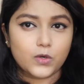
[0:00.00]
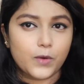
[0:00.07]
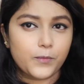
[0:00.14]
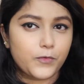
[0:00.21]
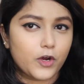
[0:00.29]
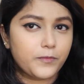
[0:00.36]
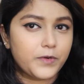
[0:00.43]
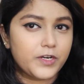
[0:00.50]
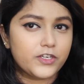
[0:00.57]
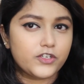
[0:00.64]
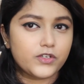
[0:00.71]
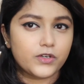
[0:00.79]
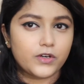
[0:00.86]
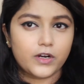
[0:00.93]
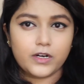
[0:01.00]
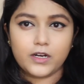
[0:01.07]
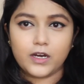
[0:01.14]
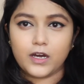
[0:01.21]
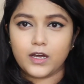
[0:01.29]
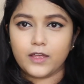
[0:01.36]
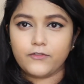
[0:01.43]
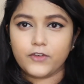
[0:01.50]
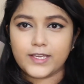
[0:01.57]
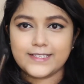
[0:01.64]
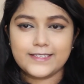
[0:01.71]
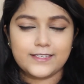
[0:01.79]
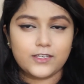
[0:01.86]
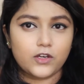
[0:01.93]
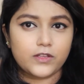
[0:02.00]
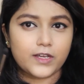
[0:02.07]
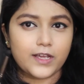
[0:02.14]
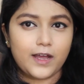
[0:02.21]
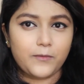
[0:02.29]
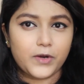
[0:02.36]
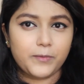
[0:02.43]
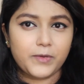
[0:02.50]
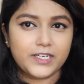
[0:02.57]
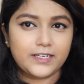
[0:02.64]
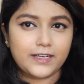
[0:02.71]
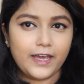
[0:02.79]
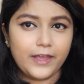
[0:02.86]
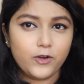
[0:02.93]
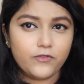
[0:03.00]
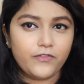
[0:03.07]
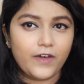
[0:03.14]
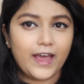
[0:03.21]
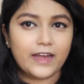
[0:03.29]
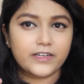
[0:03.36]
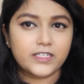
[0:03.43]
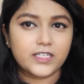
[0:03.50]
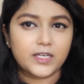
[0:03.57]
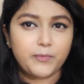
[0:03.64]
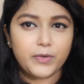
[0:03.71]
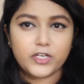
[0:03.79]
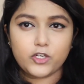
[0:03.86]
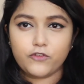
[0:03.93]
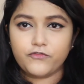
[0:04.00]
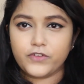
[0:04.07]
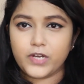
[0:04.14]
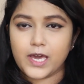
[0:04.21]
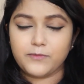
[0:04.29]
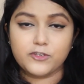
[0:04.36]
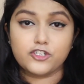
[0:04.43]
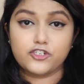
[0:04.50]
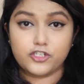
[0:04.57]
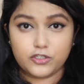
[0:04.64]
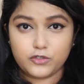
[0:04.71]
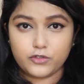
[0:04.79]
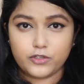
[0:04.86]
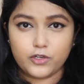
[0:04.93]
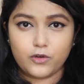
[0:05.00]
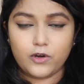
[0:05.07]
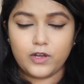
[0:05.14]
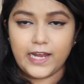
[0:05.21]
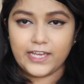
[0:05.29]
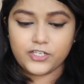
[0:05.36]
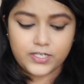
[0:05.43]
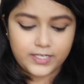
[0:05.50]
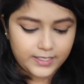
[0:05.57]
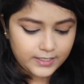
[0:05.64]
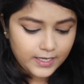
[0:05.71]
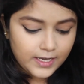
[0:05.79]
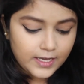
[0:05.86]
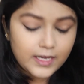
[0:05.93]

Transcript: So I'm not pretty sure if you can see on the camera, but it kind of added a bit of dimension to the lower lash line.